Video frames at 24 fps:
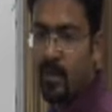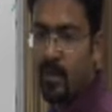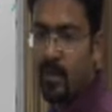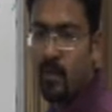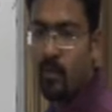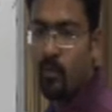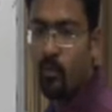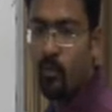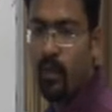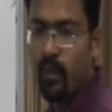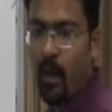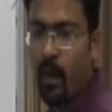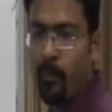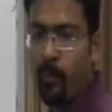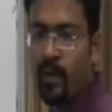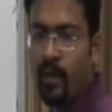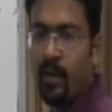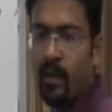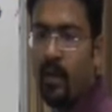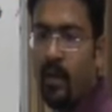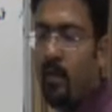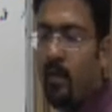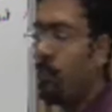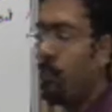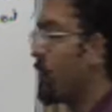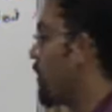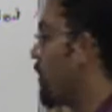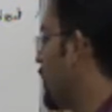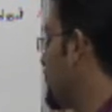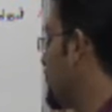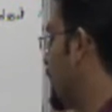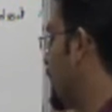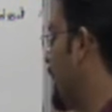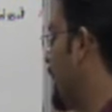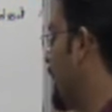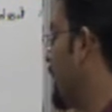to capital N because
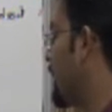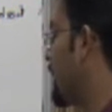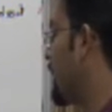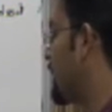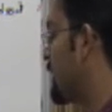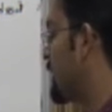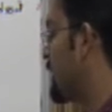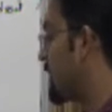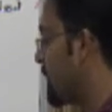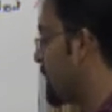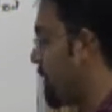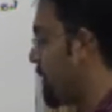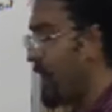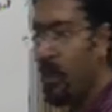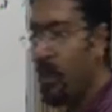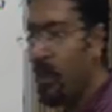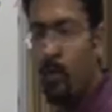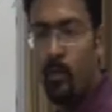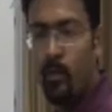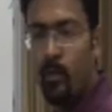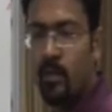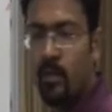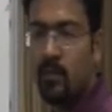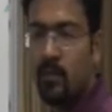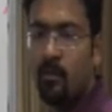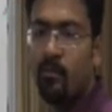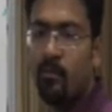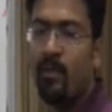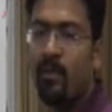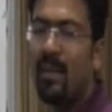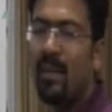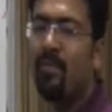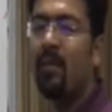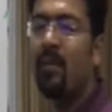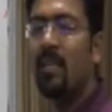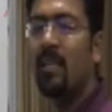the value is
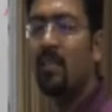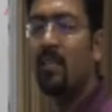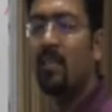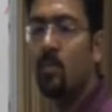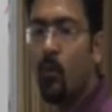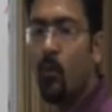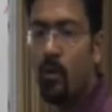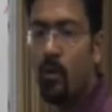very small.